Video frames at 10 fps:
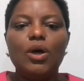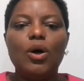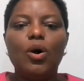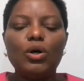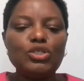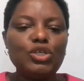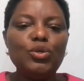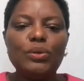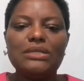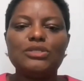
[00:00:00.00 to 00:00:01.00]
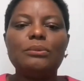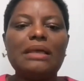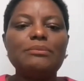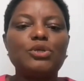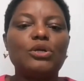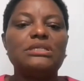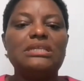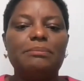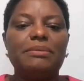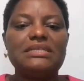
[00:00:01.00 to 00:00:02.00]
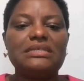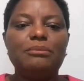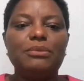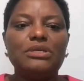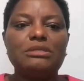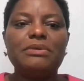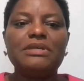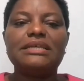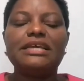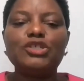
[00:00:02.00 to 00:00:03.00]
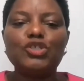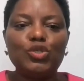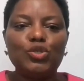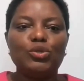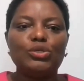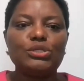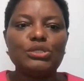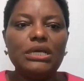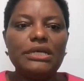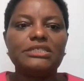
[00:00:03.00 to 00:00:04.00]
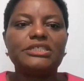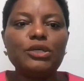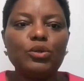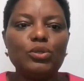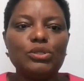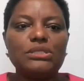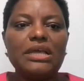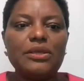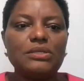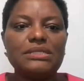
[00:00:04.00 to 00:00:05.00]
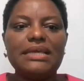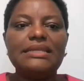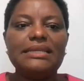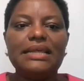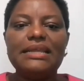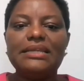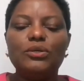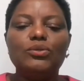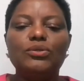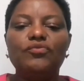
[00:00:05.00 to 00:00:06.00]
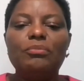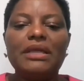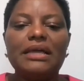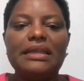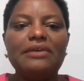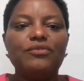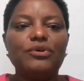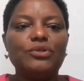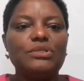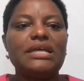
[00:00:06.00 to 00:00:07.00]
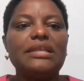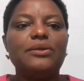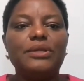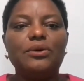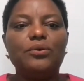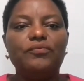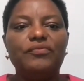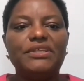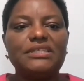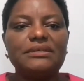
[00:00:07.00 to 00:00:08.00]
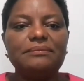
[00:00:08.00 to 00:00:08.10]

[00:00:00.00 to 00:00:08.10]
hurting you and sometimes hurting the person because the person gets used to those trickles that you're sending and they don't even make an effort to stand on their own feet.